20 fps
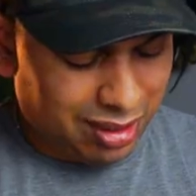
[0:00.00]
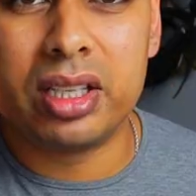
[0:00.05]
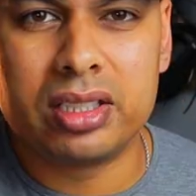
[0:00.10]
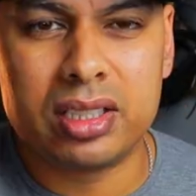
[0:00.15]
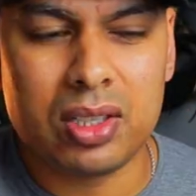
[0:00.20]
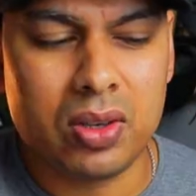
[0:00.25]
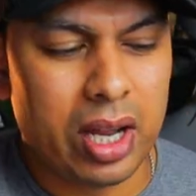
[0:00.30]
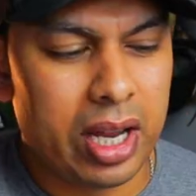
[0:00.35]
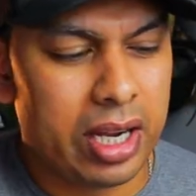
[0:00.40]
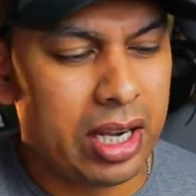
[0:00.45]

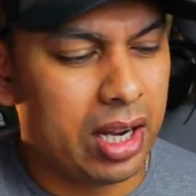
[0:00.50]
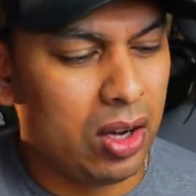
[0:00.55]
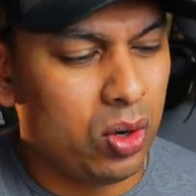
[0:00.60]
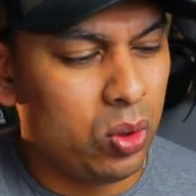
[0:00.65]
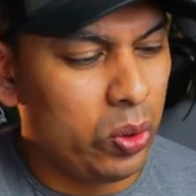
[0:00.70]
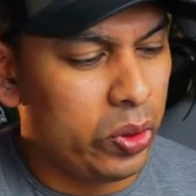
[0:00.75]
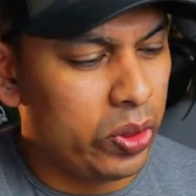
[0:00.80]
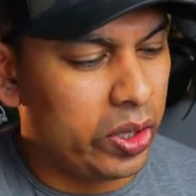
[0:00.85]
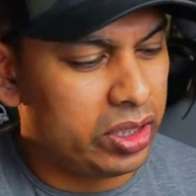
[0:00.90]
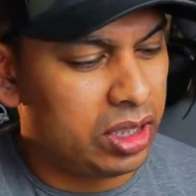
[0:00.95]
So I
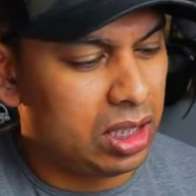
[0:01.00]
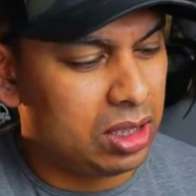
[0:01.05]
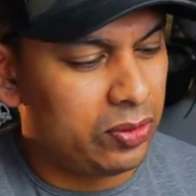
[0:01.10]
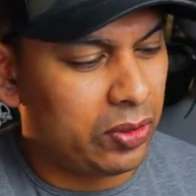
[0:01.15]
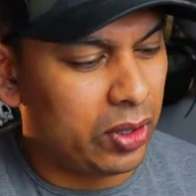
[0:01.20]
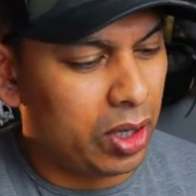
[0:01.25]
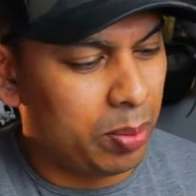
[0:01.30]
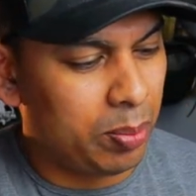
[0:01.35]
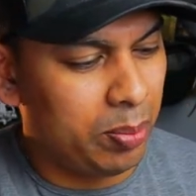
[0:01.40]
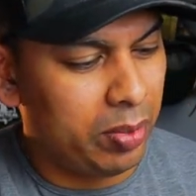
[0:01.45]
know this is
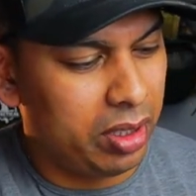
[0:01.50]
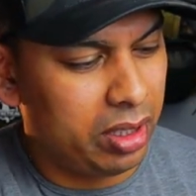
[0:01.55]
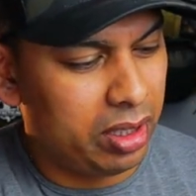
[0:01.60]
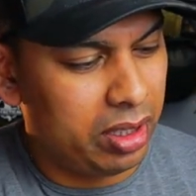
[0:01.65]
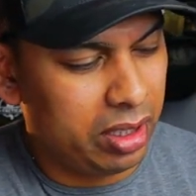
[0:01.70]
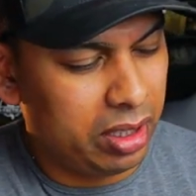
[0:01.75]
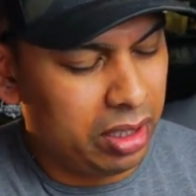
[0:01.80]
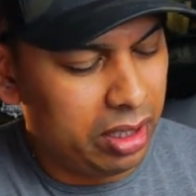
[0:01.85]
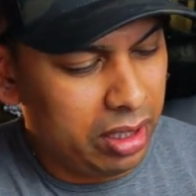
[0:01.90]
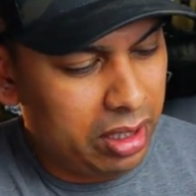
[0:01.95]
from.
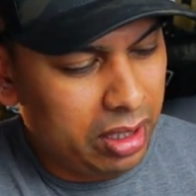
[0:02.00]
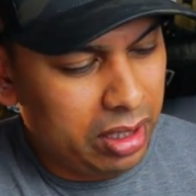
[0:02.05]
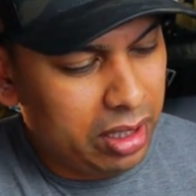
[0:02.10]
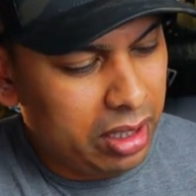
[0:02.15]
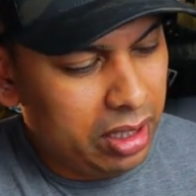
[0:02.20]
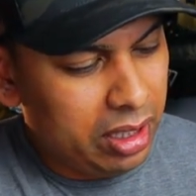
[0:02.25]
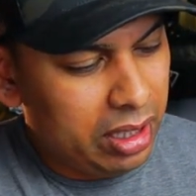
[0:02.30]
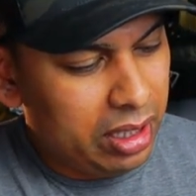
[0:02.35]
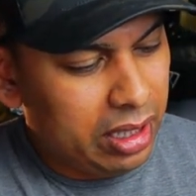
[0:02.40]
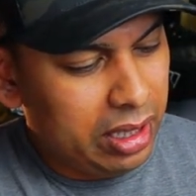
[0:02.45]

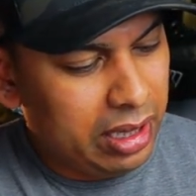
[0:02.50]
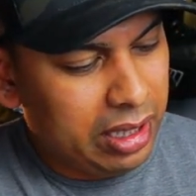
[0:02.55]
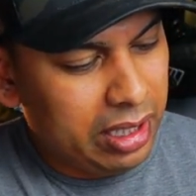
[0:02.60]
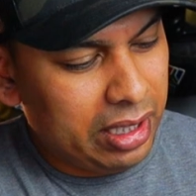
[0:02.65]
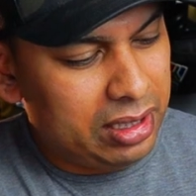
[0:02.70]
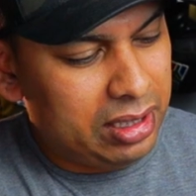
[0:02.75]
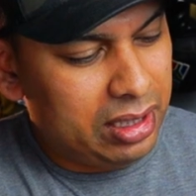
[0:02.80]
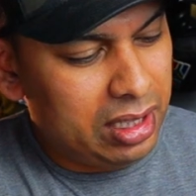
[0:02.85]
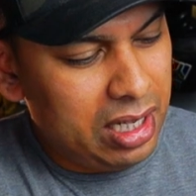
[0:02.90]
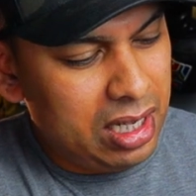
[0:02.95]

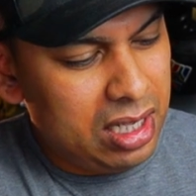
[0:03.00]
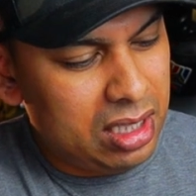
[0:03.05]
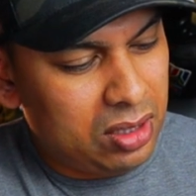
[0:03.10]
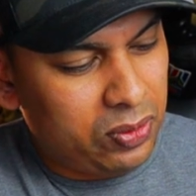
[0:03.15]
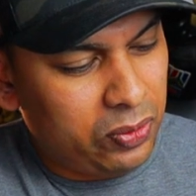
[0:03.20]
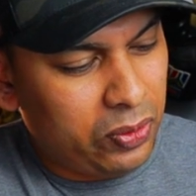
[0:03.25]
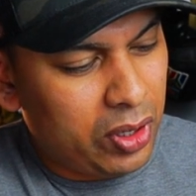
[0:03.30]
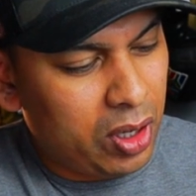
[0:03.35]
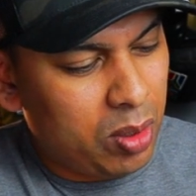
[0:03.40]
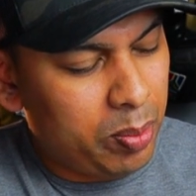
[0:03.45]
This is
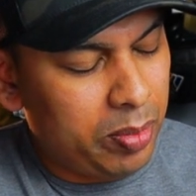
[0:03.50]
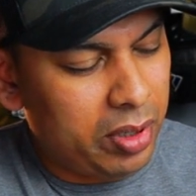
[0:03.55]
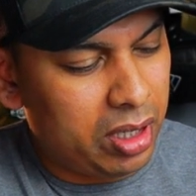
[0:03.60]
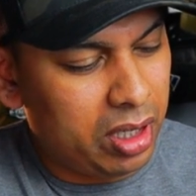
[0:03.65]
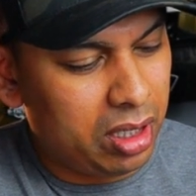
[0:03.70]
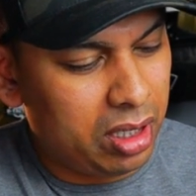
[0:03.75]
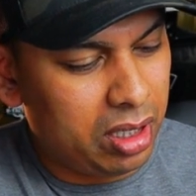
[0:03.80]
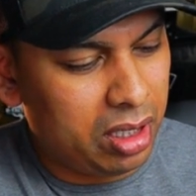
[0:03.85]
from